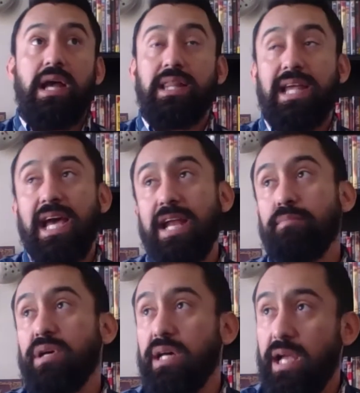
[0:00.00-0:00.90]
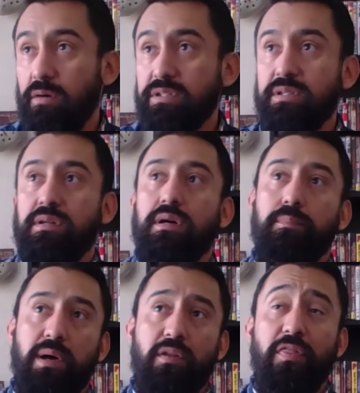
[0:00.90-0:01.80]
They had him cut out
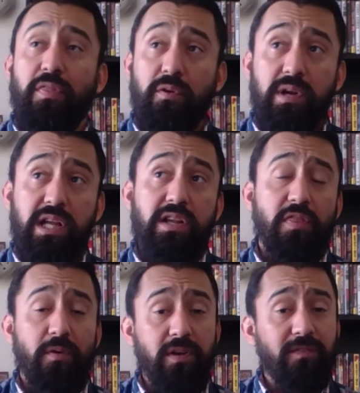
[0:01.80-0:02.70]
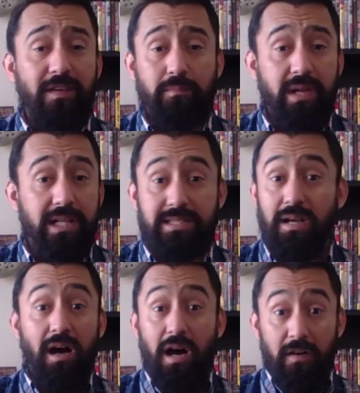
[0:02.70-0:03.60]
about 30 to 35 minutes
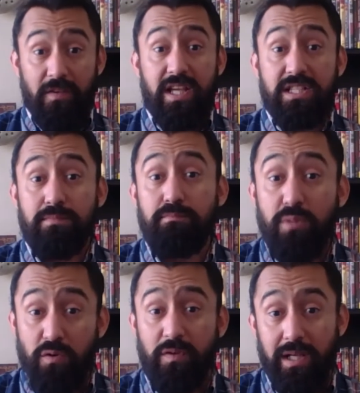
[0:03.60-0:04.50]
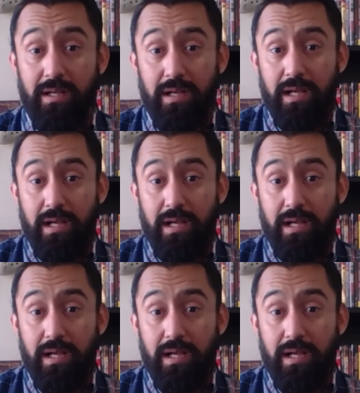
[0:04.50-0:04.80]
of his movie.